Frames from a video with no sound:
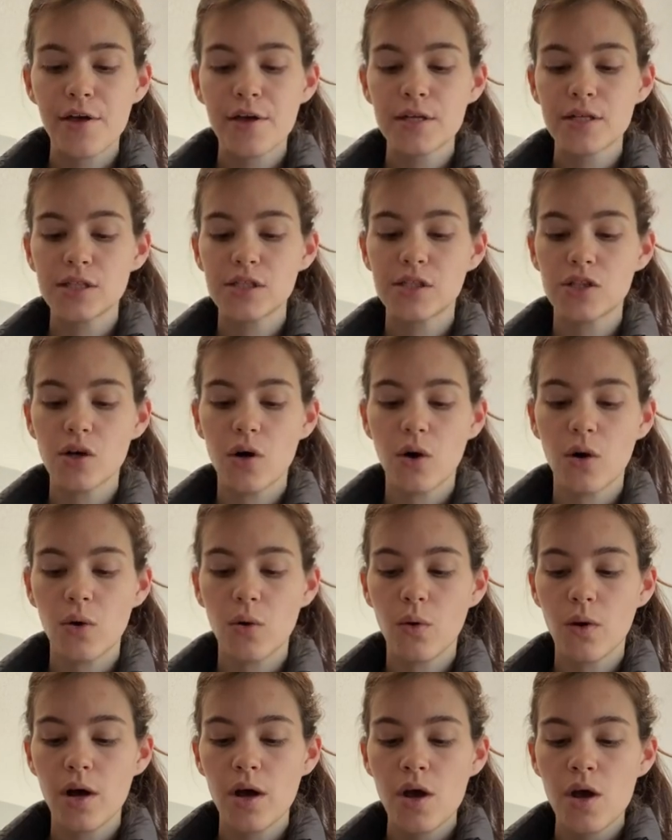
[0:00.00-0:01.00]

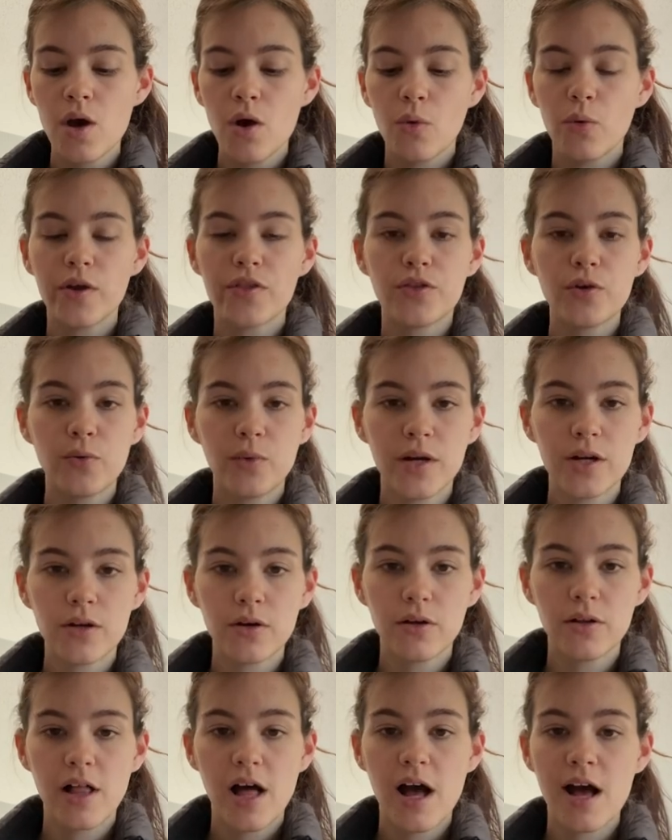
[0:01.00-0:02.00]
So with the
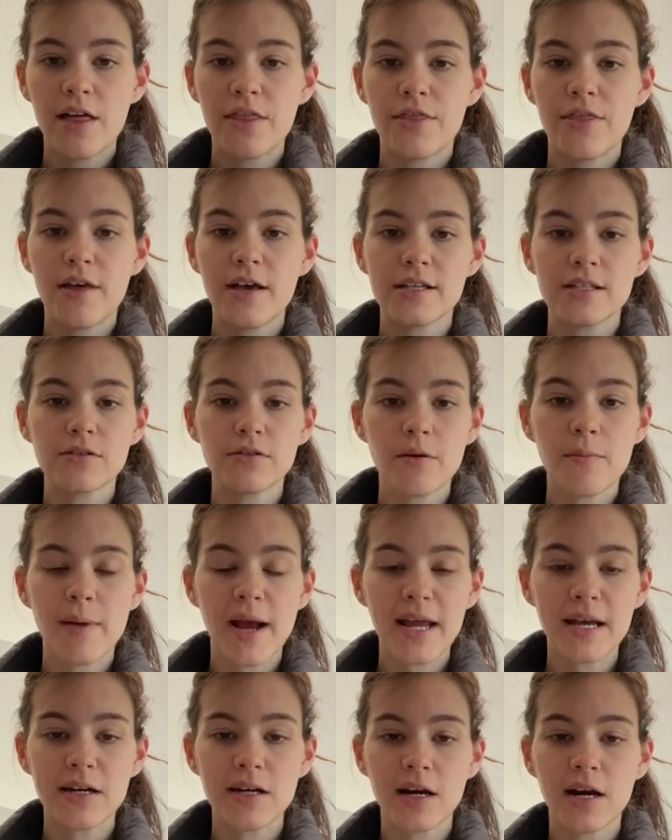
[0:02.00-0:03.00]
window cloth, as a
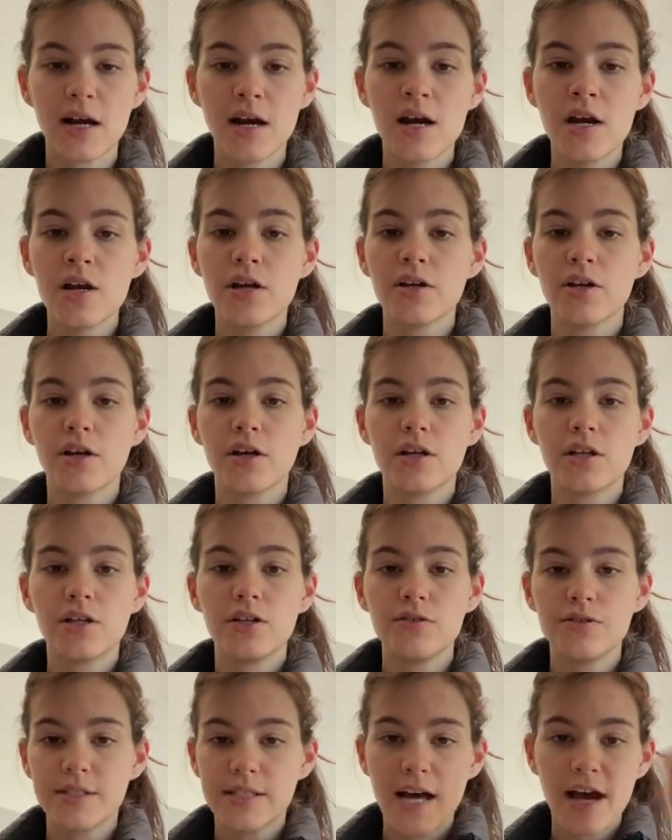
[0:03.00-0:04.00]
reminder, you're going to
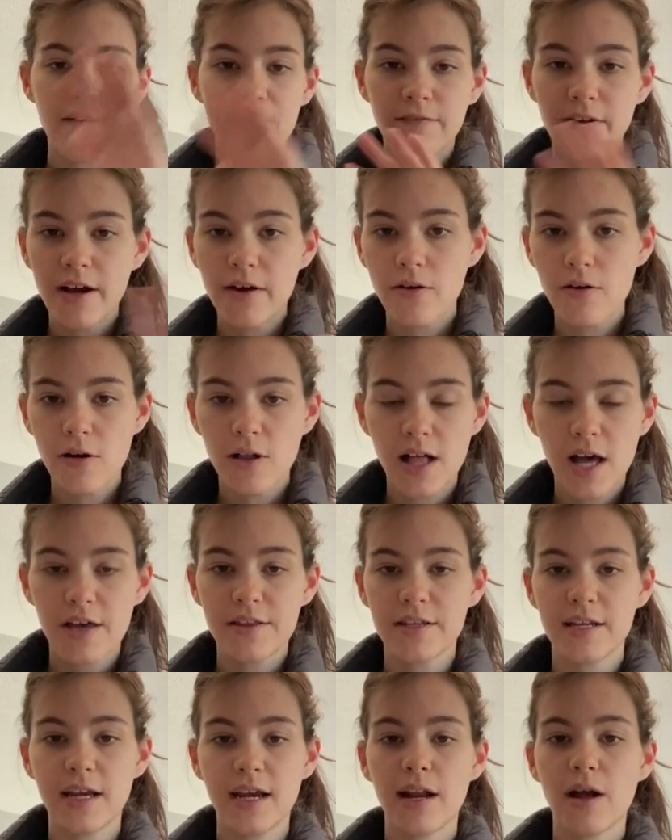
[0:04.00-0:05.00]
use that Enviro
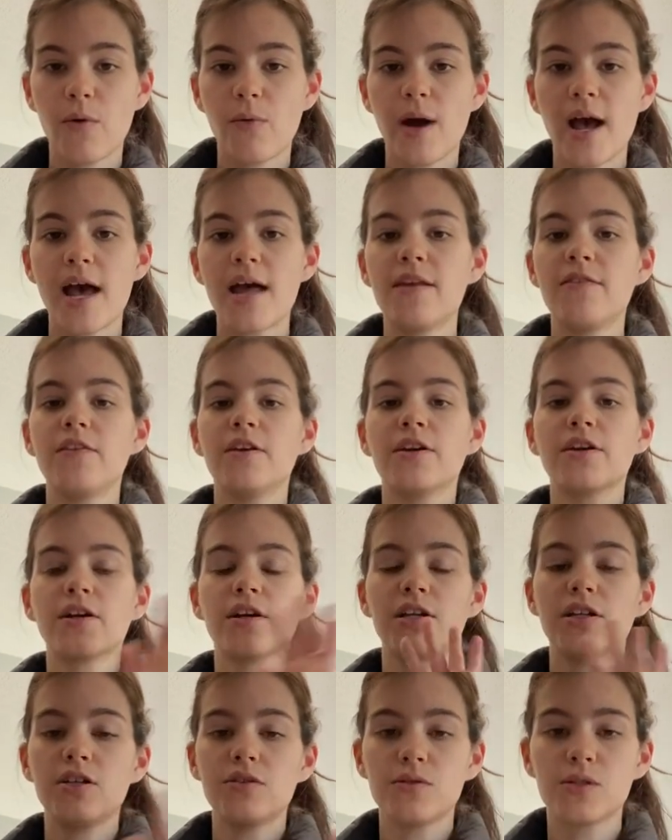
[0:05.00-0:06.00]
cloth to get it wet, and then you're
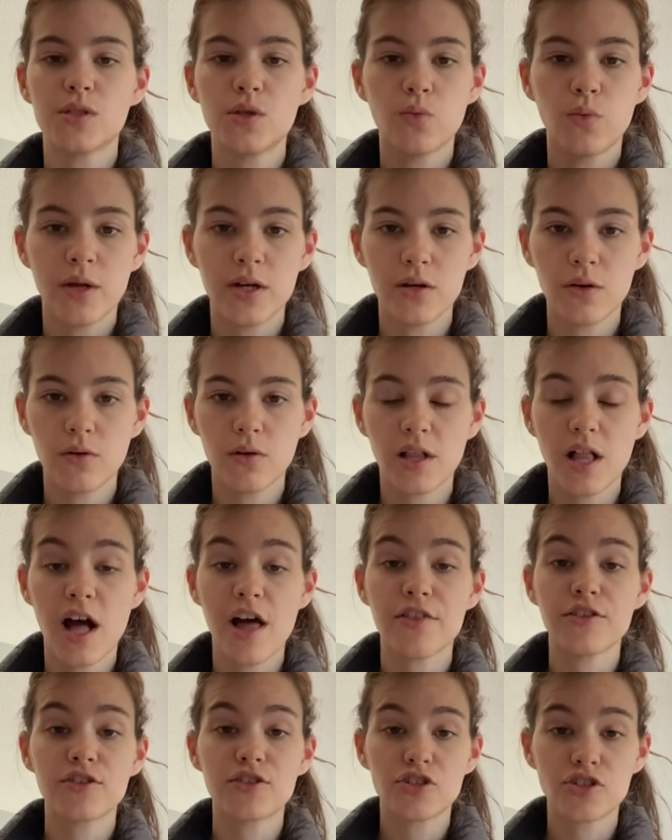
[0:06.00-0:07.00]
going to use the window
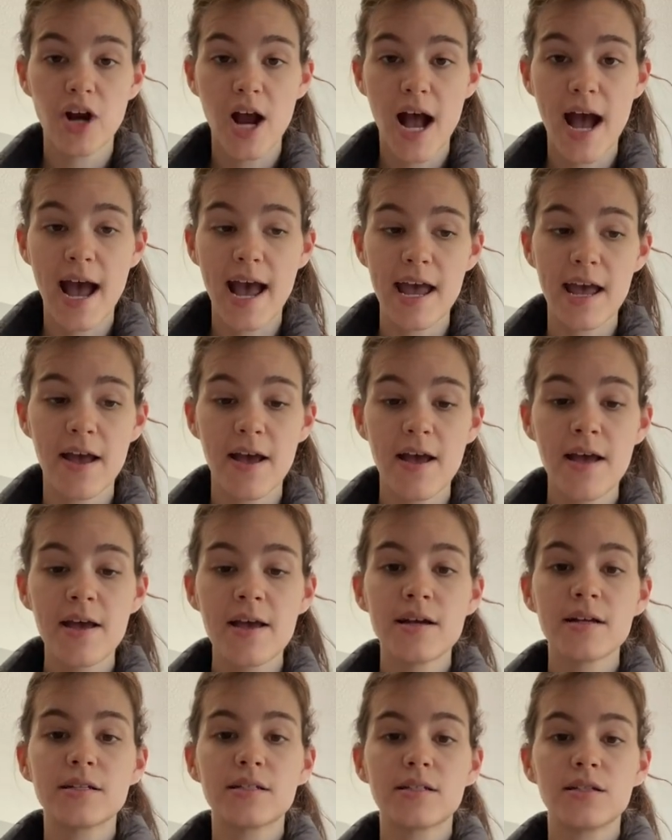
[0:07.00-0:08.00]
cloth dry
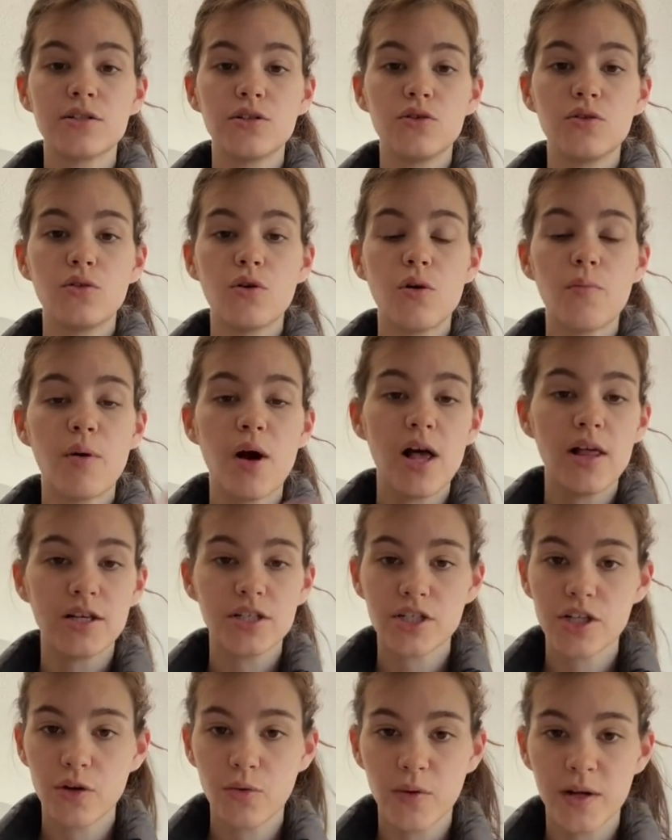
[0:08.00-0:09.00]
to
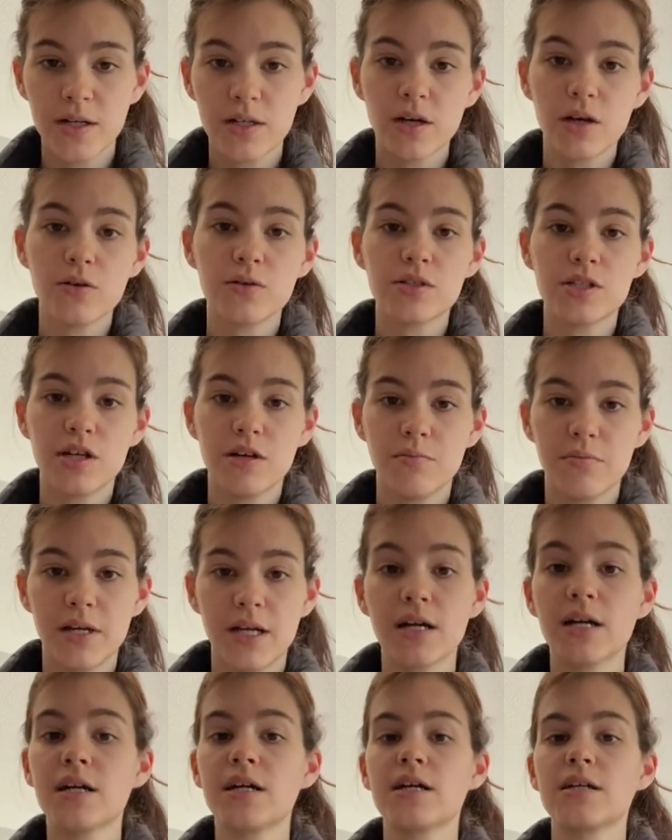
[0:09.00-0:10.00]
polish your windows, your
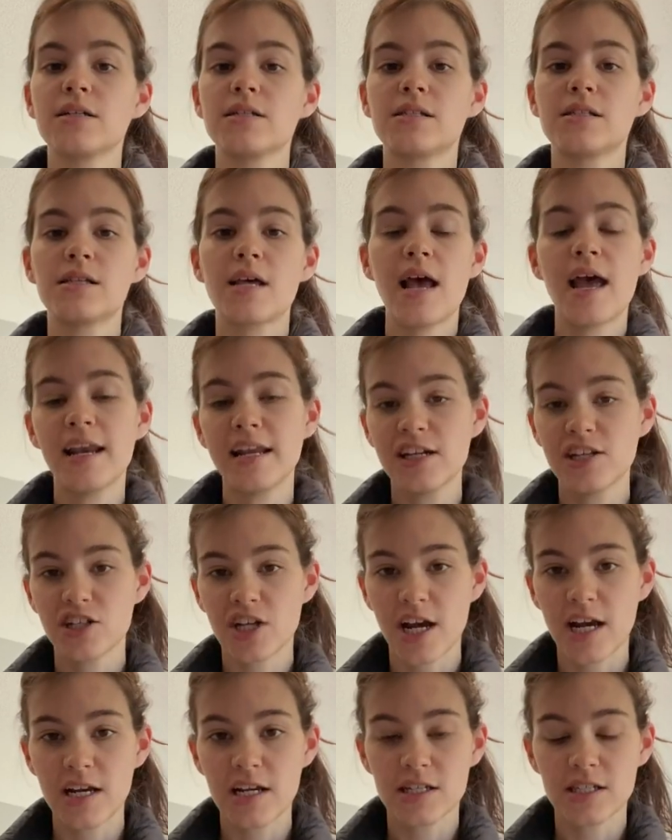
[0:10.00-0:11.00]
mirrors, any
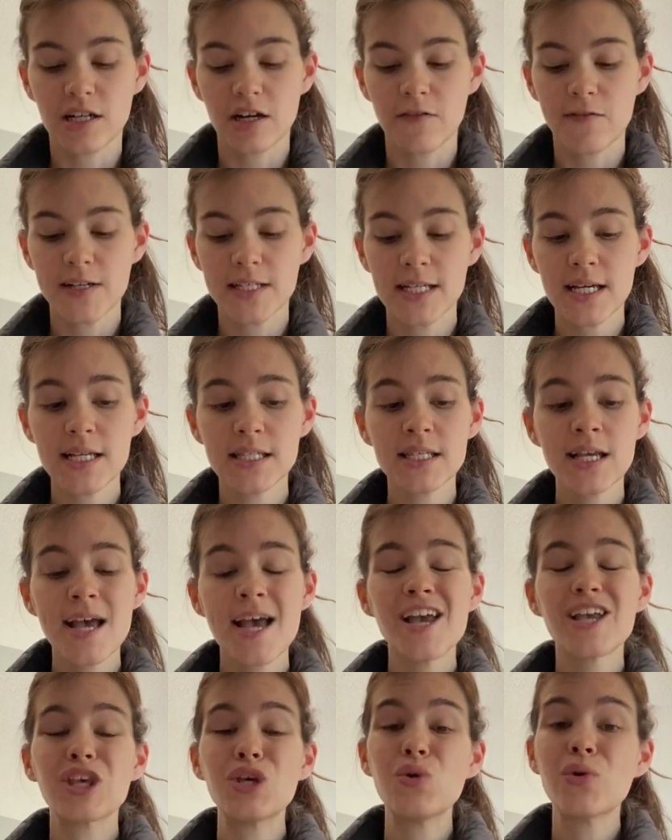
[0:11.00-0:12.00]
shiny surfaces.
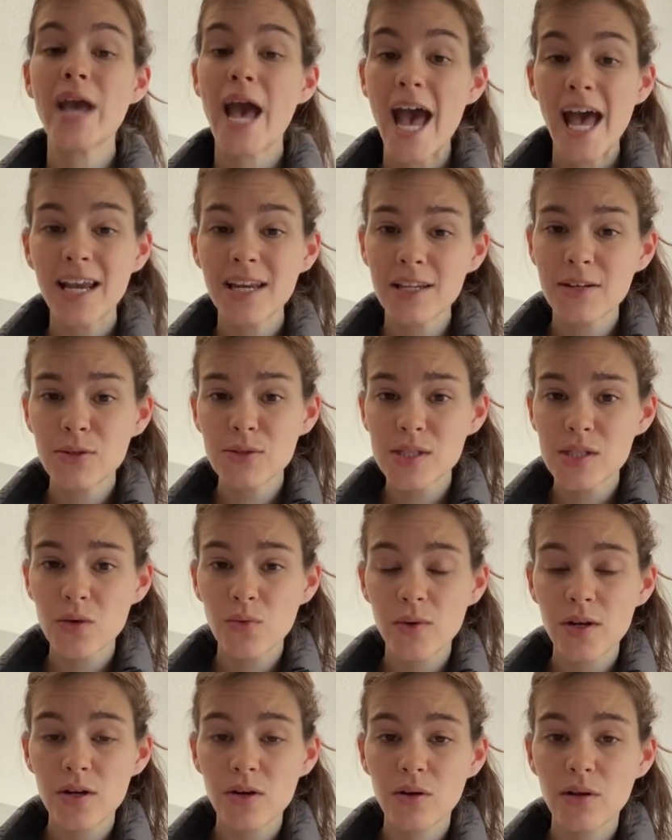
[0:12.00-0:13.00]
You can use the
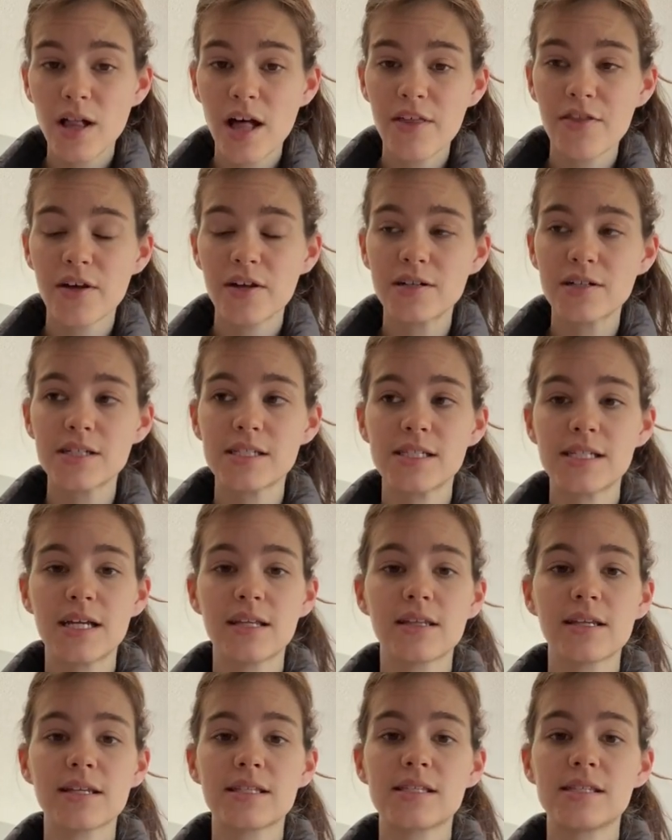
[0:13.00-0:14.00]
window cloth on your
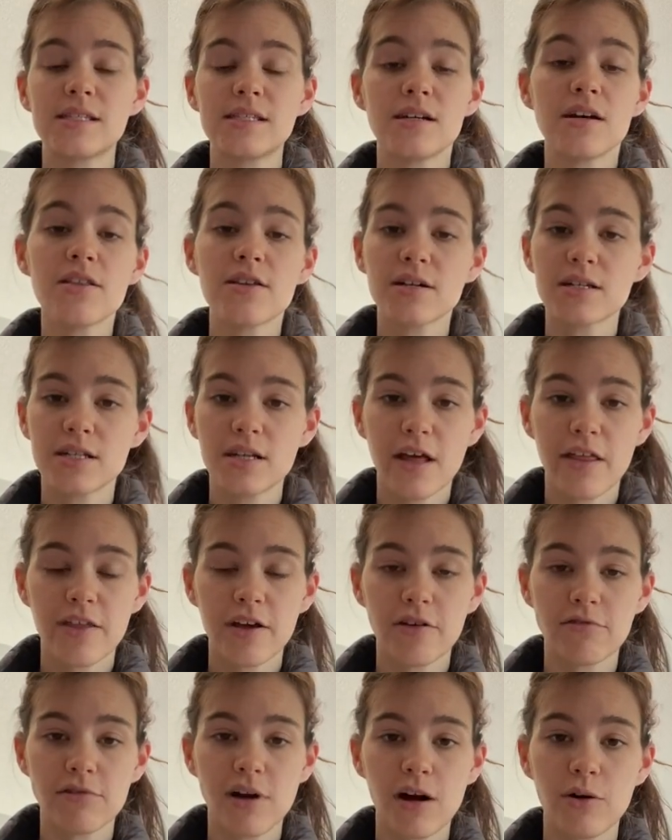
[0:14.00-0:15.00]
stainless steel. There's
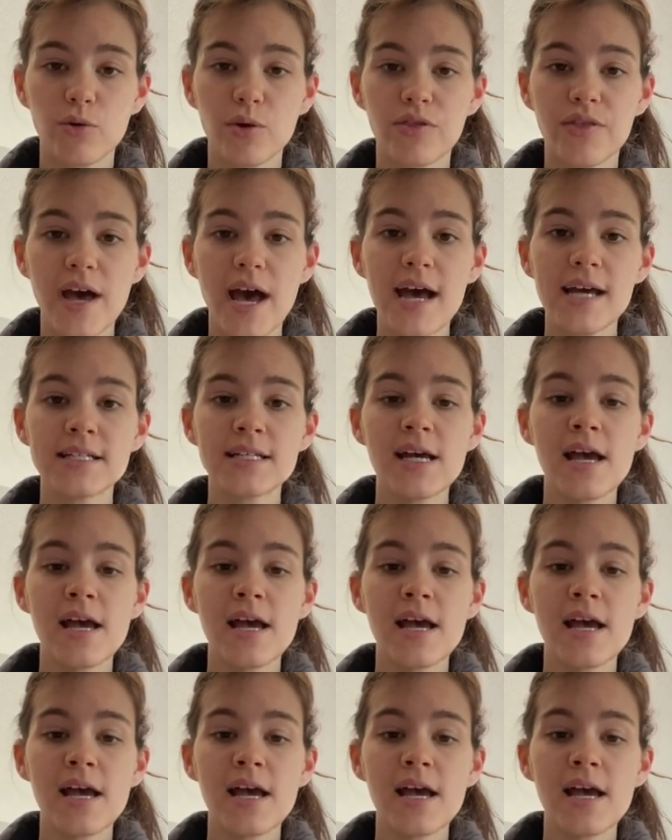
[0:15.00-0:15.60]
nothing wrong with that.